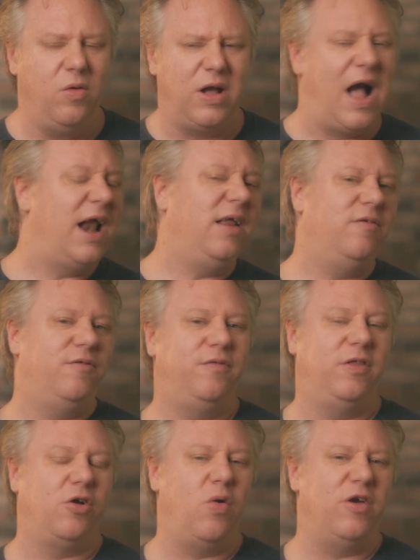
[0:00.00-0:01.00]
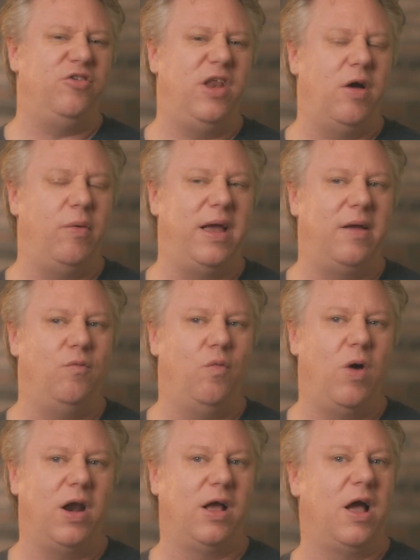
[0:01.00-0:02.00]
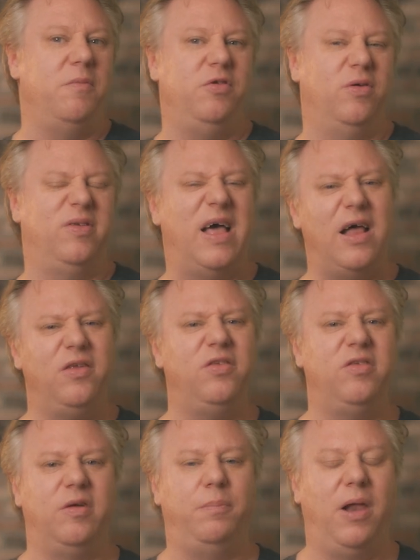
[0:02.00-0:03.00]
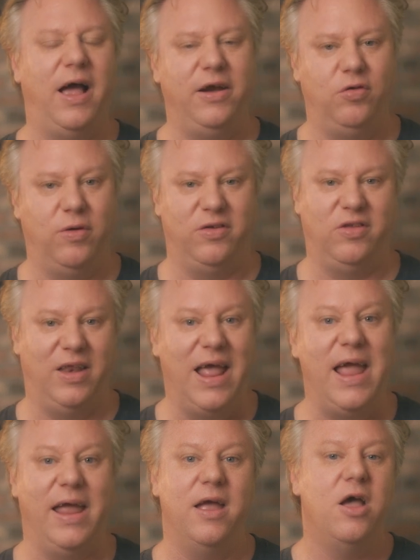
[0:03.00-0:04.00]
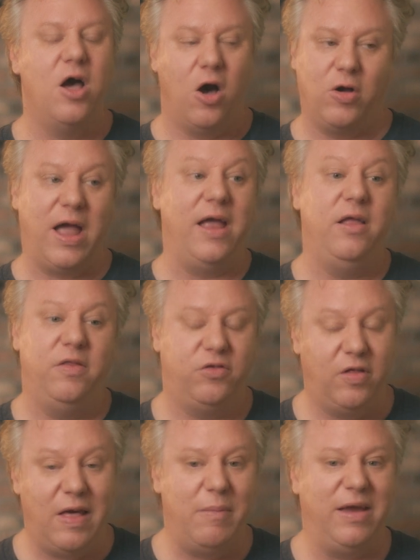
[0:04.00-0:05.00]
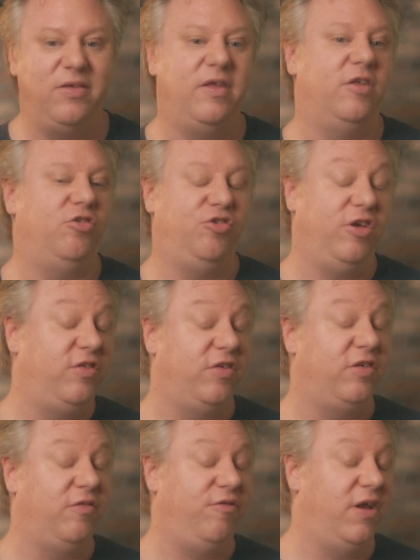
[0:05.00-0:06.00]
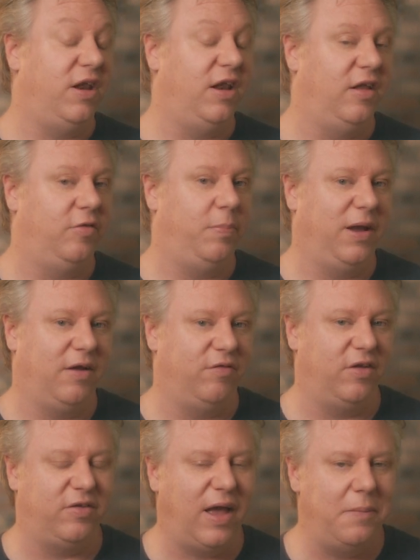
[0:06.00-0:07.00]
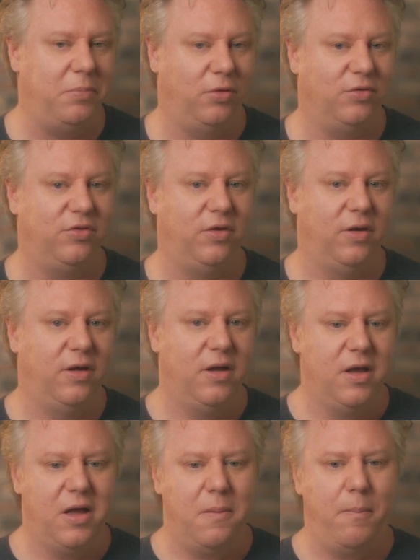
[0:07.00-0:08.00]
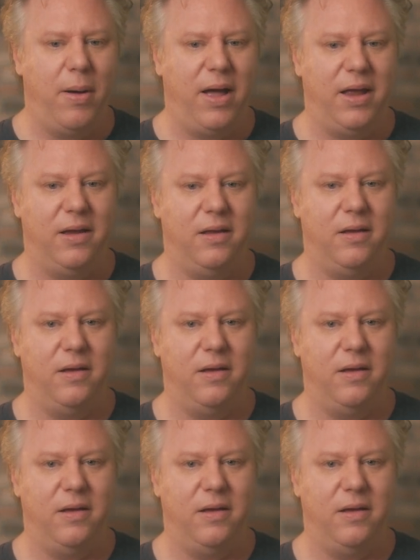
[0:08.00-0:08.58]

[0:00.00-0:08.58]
kind of the question that we want to come to is, how does this apply to us today? Okay, so that makes sense. Jesus defended his pick of disciples. But